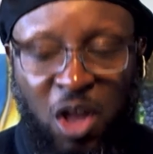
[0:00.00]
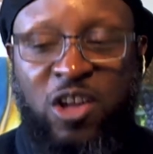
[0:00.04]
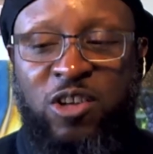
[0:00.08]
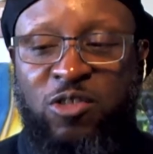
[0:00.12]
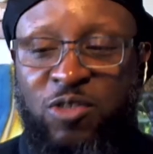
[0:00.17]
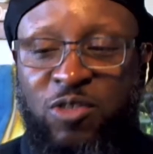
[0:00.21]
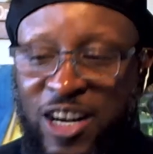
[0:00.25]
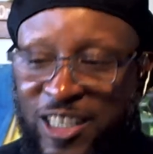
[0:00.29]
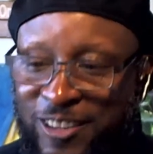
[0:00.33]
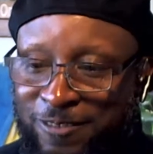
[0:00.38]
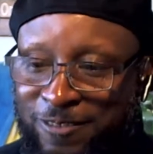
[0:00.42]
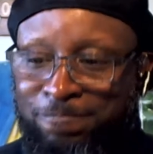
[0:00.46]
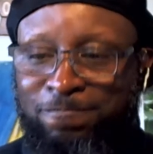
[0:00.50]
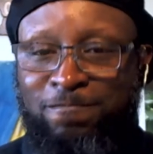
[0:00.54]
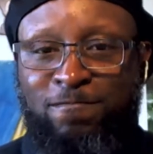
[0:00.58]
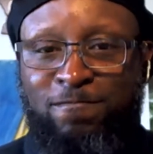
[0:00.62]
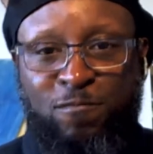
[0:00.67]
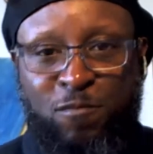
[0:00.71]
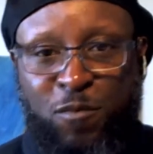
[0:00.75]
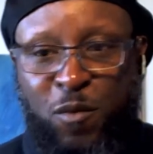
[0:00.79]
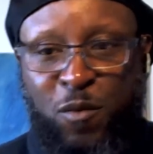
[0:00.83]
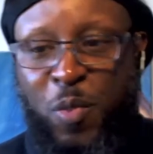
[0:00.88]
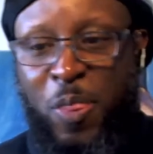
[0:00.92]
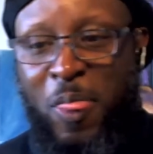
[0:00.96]
Wow.
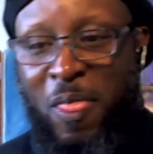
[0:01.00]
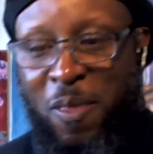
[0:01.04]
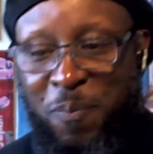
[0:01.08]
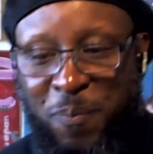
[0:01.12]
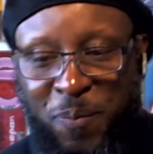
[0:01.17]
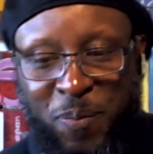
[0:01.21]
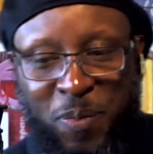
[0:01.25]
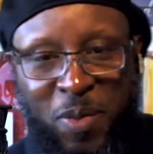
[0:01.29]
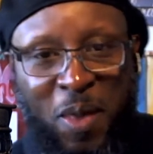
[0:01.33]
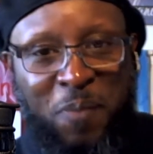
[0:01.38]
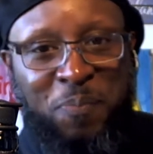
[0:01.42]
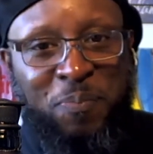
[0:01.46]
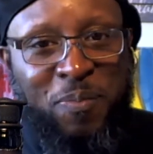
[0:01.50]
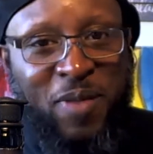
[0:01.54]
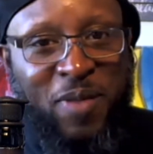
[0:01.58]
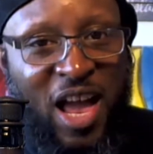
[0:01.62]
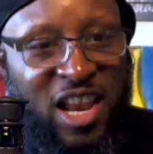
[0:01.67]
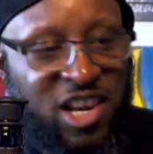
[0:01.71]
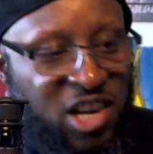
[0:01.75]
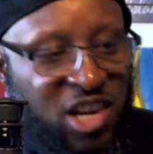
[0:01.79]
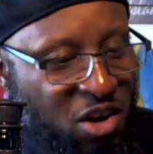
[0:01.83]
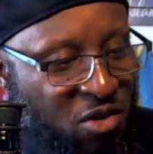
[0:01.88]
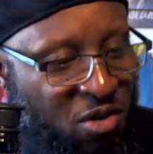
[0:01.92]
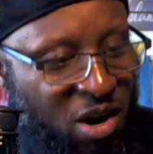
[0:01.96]
I
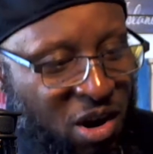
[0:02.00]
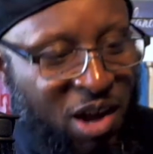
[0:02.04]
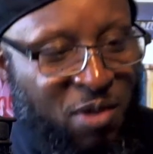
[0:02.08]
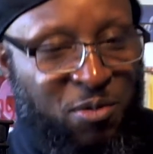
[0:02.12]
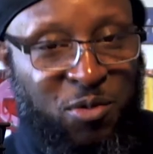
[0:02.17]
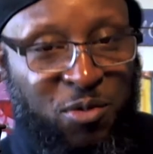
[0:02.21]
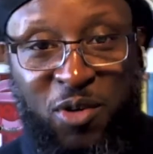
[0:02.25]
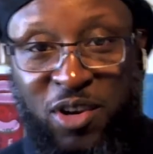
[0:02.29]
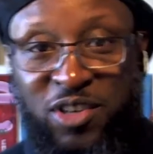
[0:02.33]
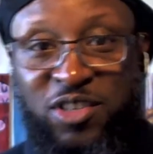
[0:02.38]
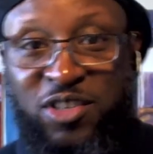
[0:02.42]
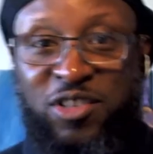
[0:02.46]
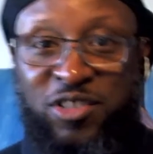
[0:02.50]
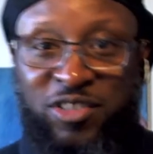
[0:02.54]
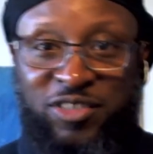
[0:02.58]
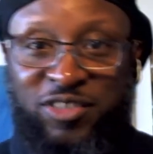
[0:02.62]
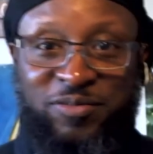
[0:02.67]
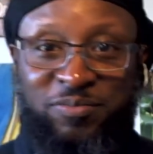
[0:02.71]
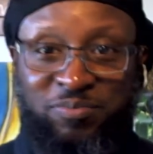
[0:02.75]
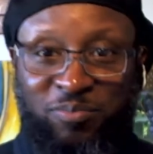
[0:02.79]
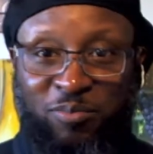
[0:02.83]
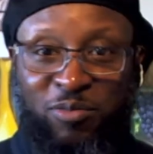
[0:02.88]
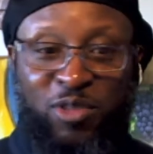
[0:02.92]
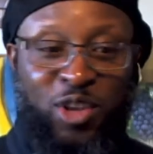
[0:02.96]
know how I'm going to
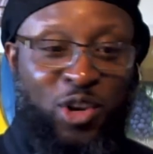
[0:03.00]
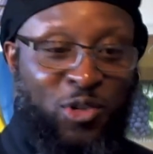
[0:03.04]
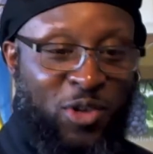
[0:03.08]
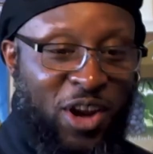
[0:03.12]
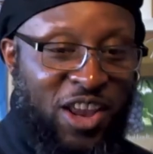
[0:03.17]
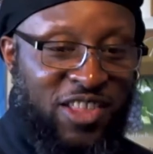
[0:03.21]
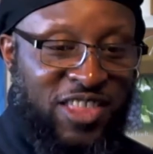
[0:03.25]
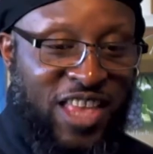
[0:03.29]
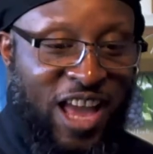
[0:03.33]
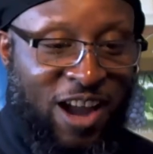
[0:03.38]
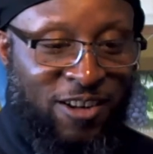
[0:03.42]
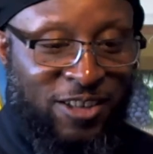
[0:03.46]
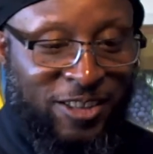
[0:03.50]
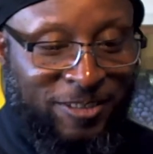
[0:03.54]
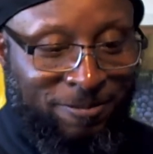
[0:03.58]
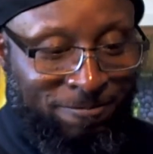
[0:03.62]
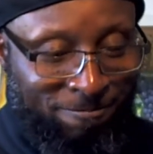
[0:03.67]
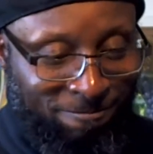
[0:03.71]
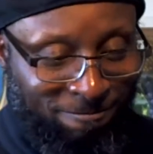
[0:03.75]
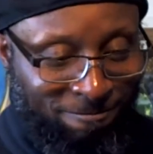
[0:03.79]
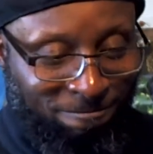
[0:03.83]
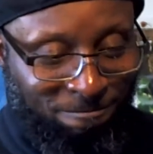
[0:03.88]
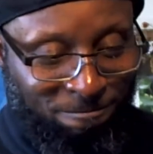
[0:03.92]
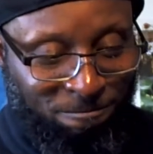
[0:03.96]
grade that one.
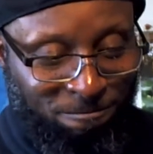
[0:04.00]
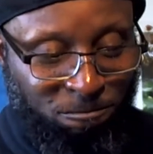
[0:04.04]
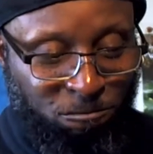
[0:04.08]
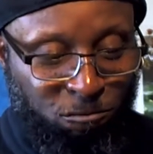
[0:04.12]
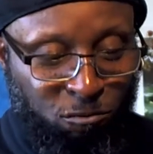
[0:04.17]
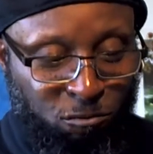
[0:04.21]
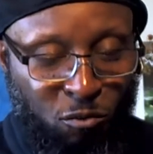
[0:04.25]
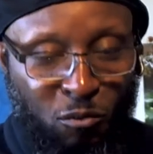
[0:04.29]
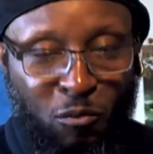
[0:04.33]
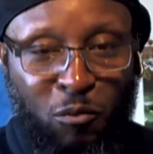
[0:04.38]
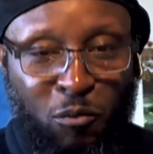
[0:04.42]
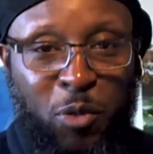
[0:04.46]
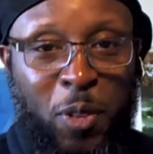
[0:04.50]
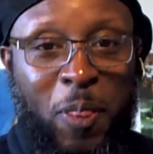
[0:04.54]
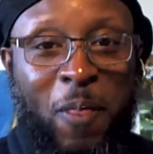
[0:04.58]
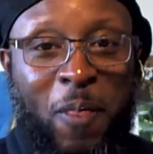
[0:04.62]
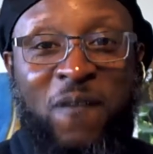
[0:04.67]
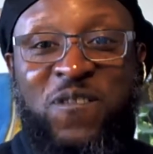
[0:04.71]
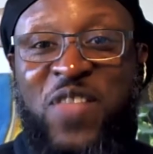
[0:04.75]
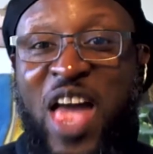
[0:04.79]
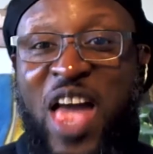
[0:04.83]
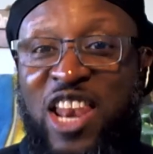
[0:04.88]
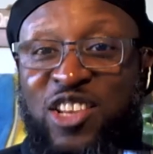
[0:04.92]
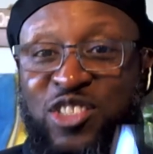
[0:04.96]

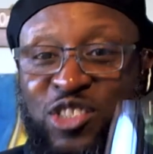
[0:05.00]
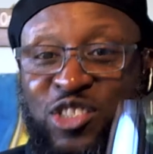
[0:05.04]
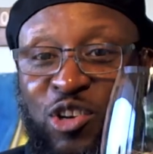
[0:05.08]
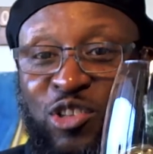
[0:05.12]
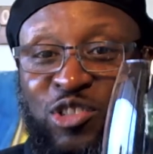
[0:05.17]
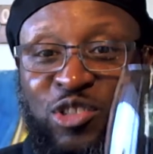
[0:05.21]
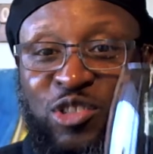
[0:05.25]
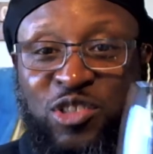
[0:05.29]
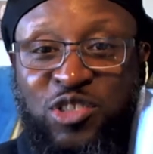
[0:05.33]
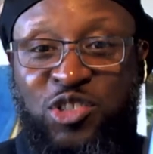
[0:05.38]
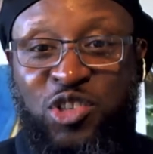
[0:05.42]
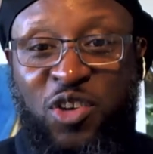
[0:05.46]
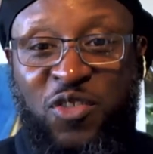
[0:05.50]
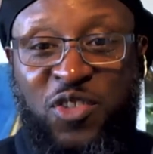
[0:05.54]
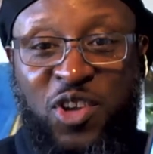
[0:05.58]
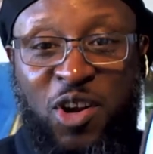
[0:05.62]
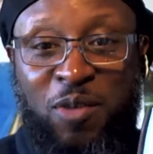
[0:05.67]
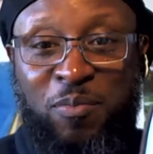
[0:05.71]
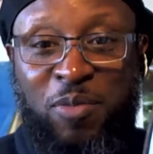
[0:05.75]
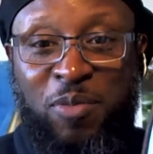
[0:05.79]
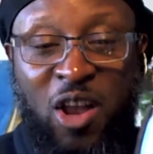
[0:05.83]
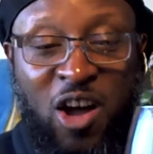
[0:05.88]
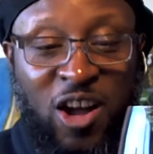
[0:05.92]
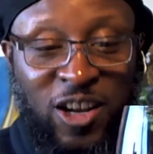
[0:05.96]
Now let's go to the Sauvignon
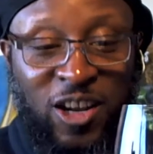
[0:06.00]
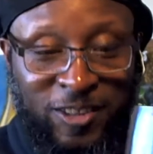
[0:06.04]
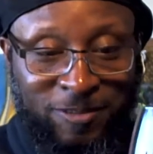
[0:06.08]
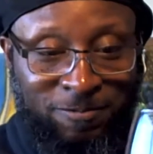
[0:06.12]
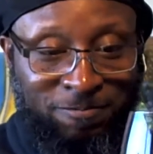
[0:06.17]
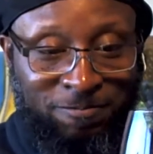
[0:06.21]
Blanc.